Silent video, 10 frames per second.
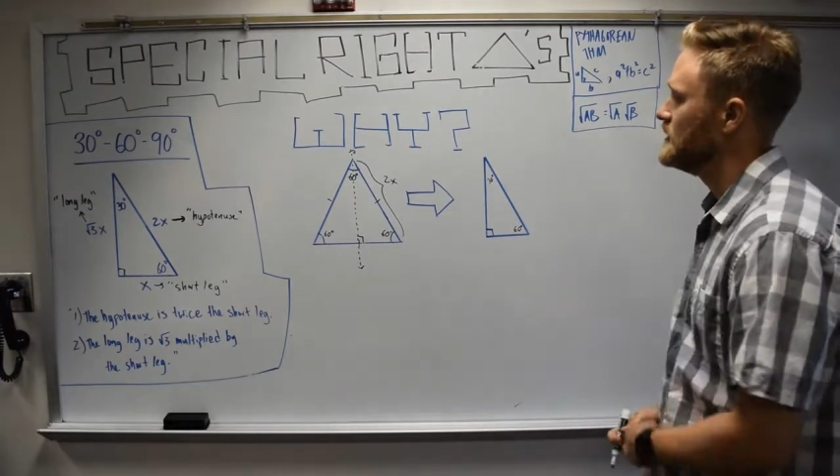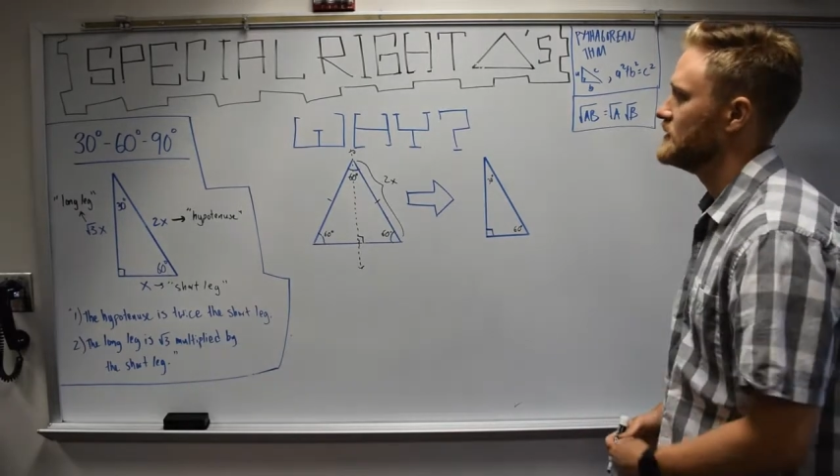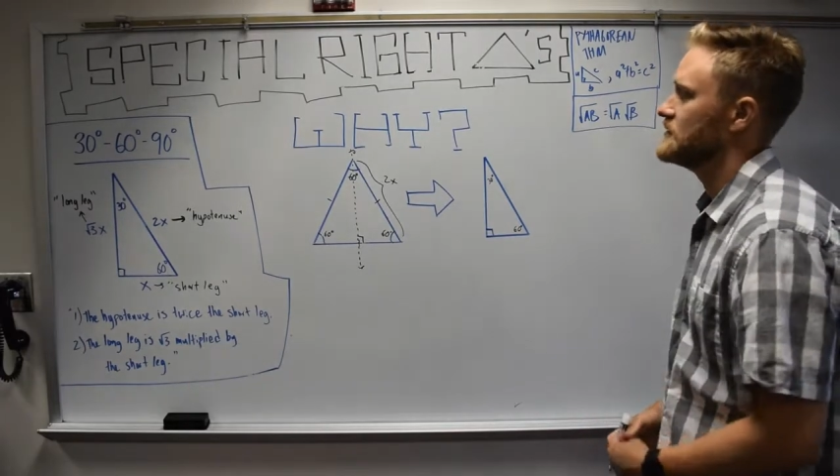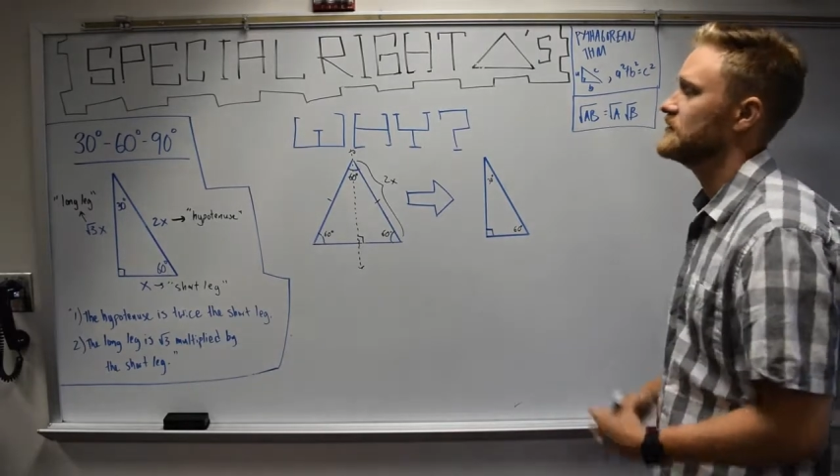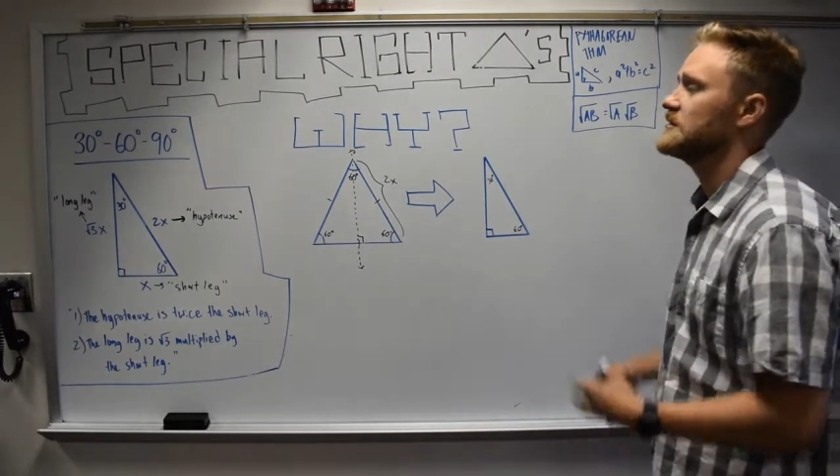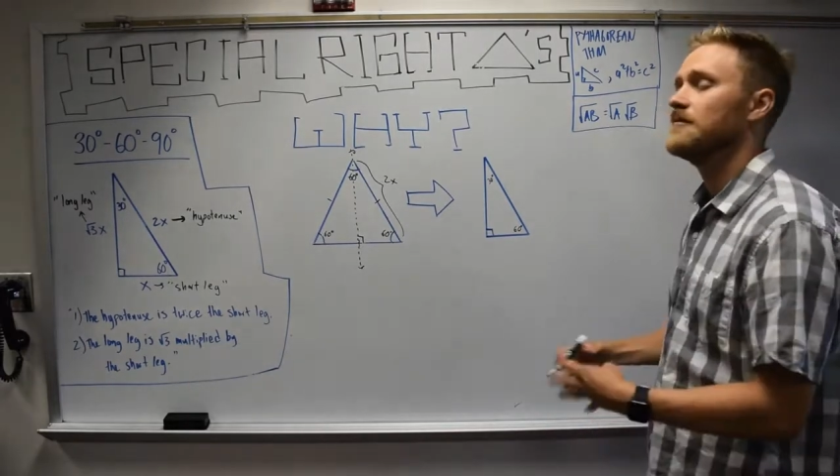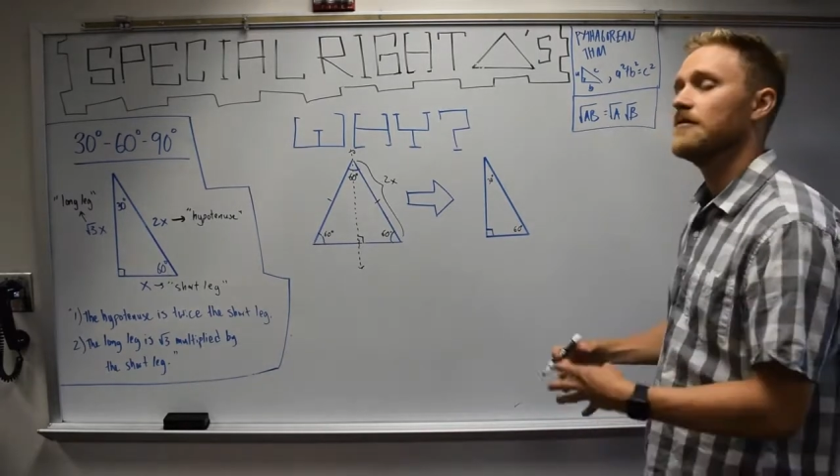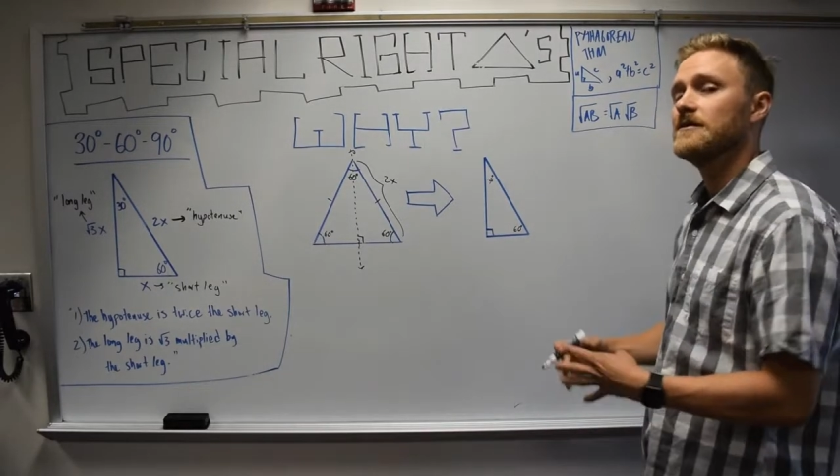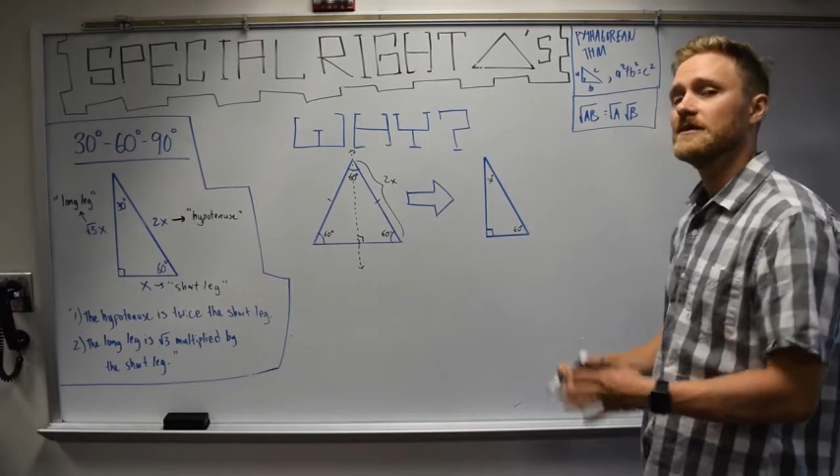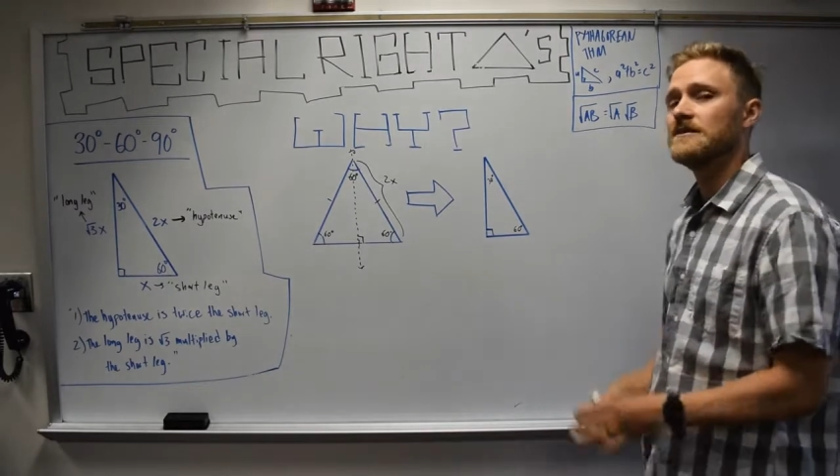So it's
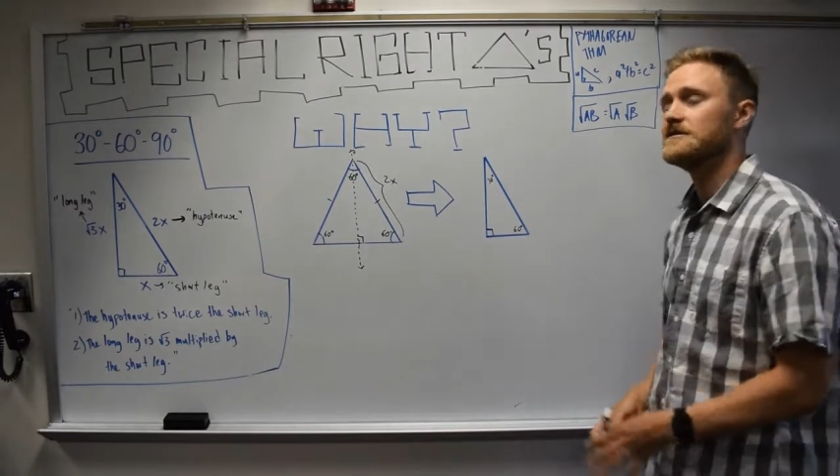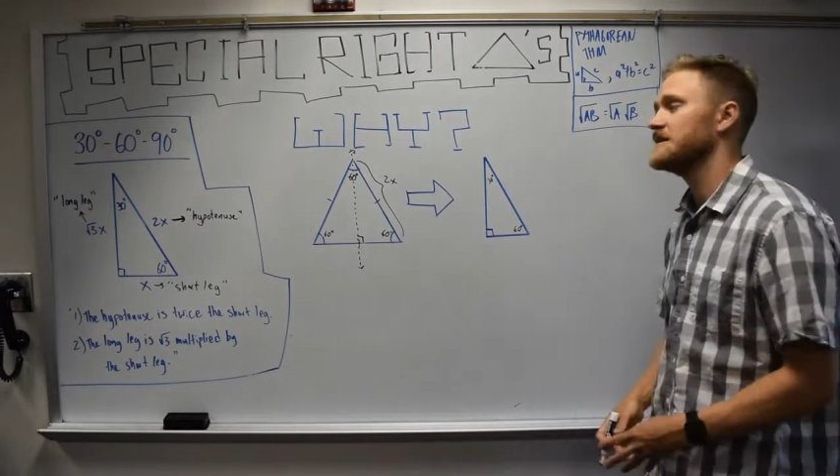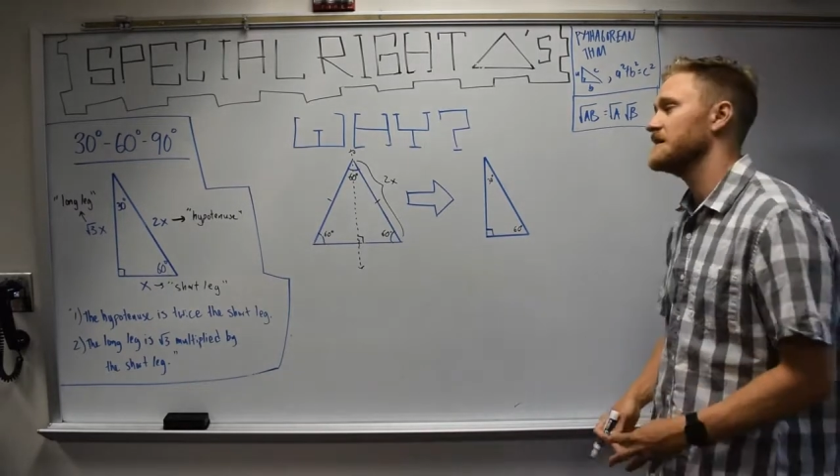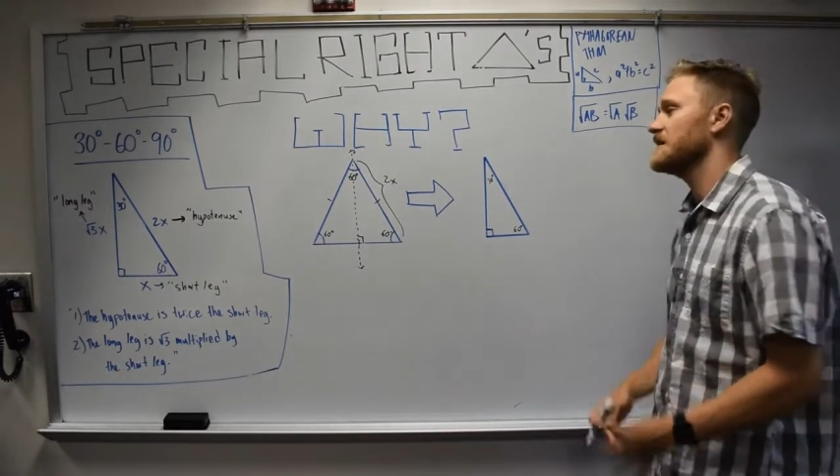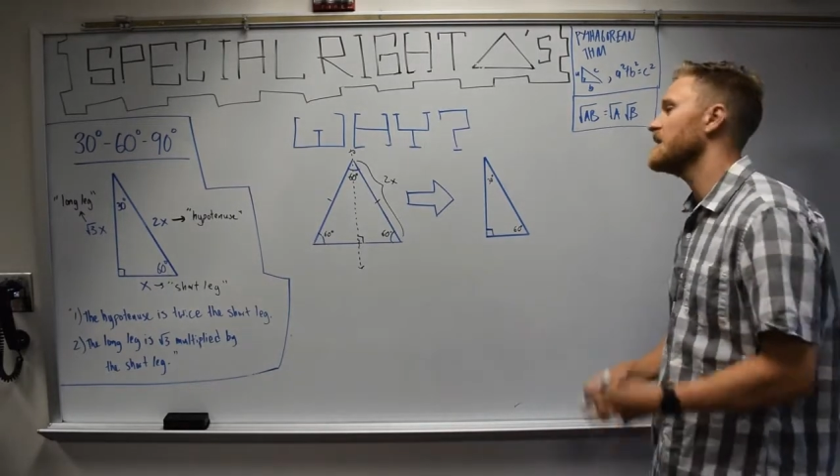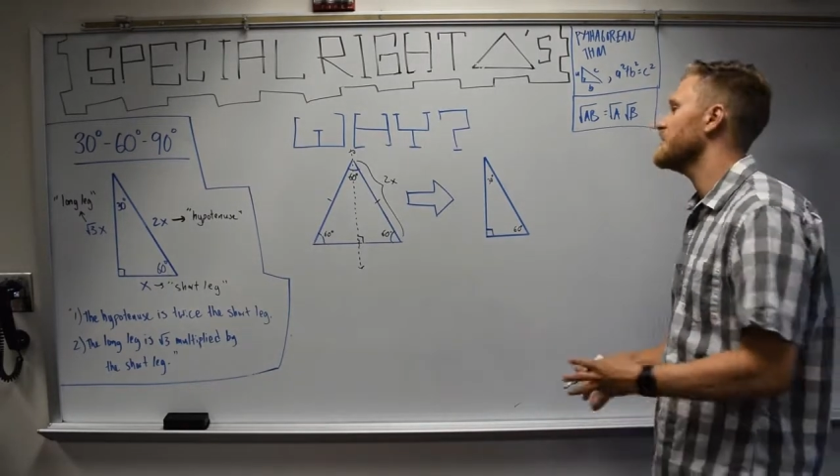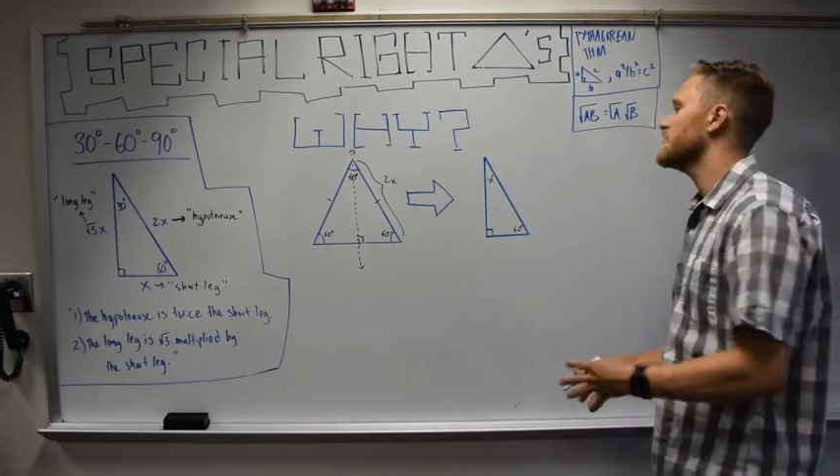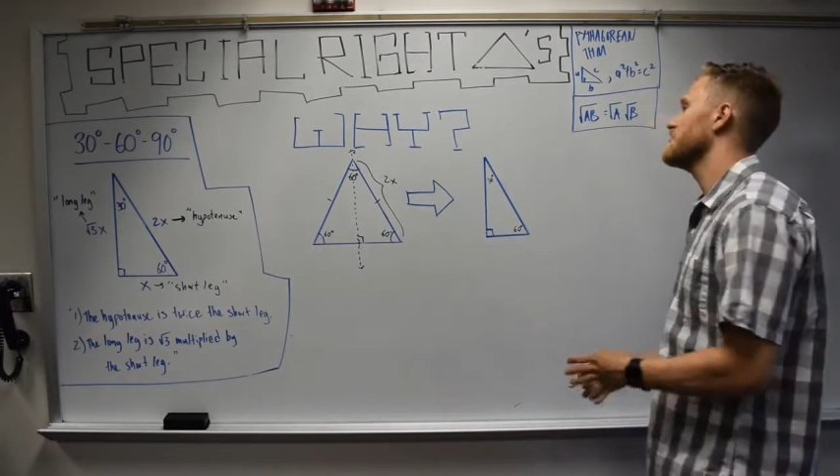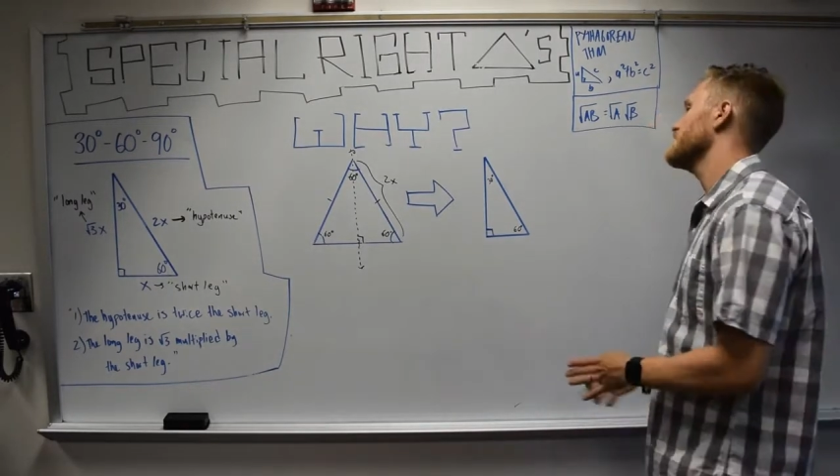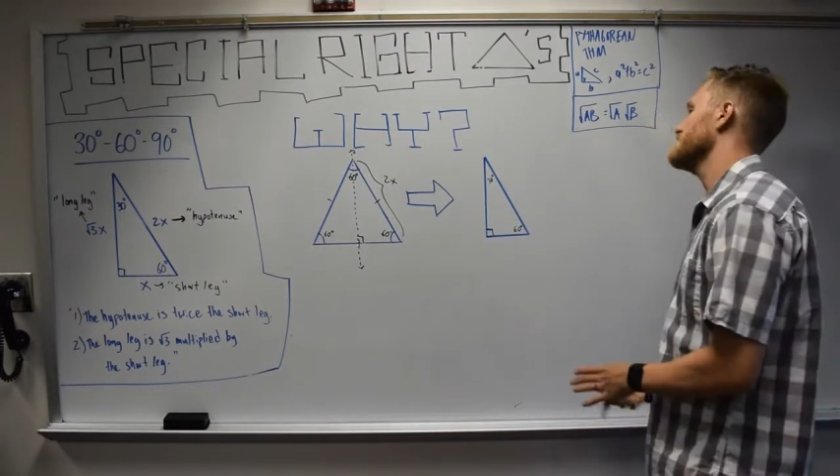important to understand that a
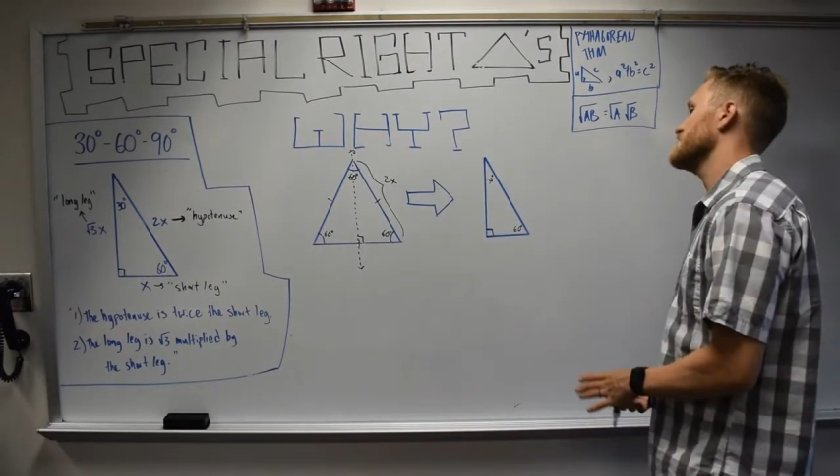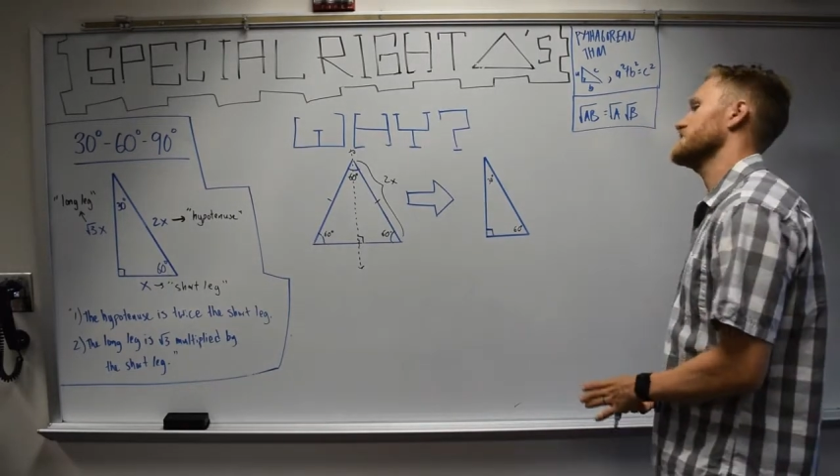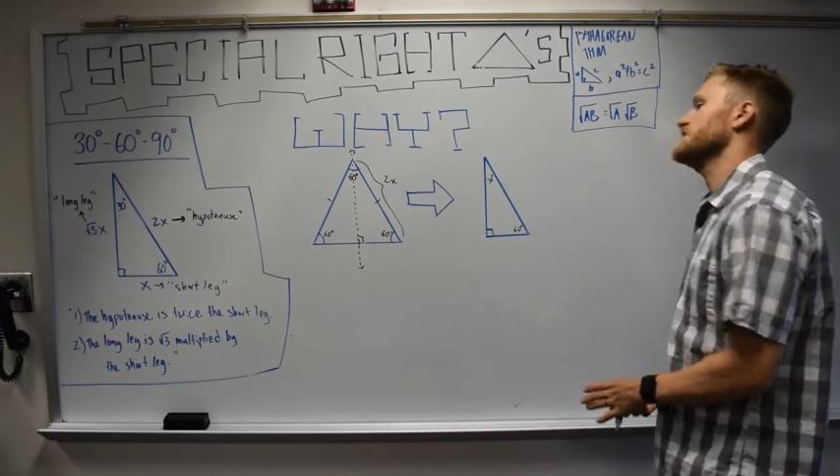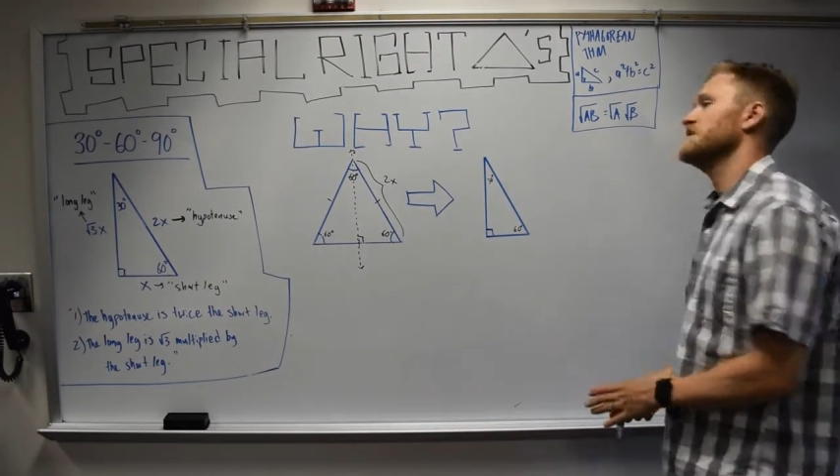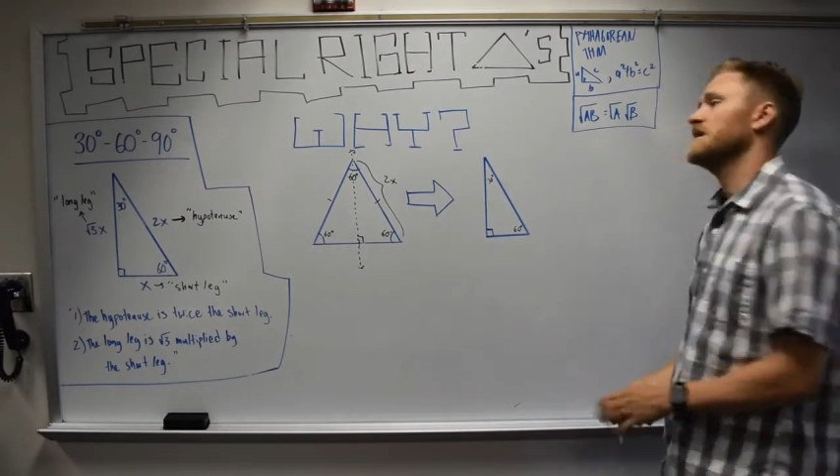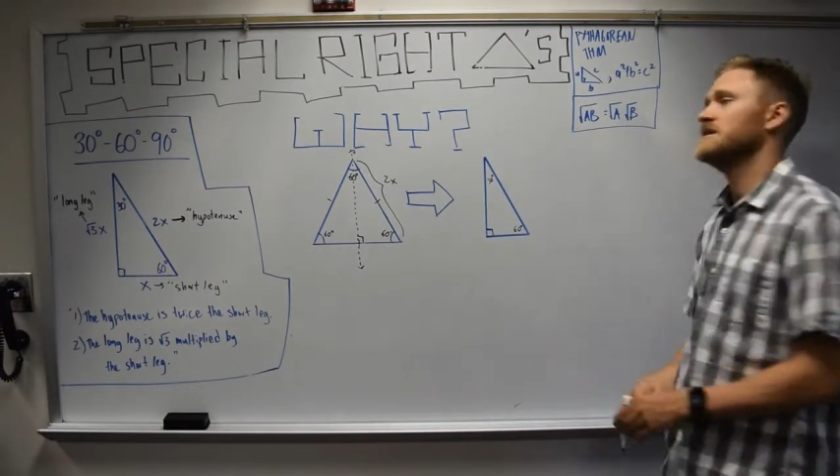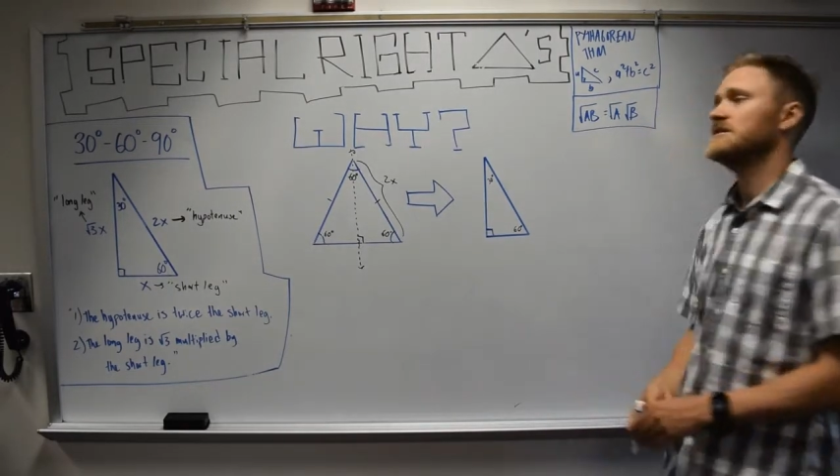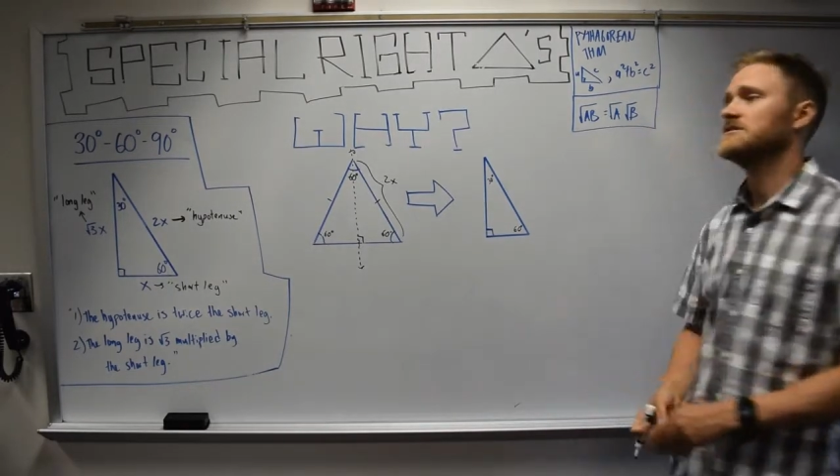30, 60, 90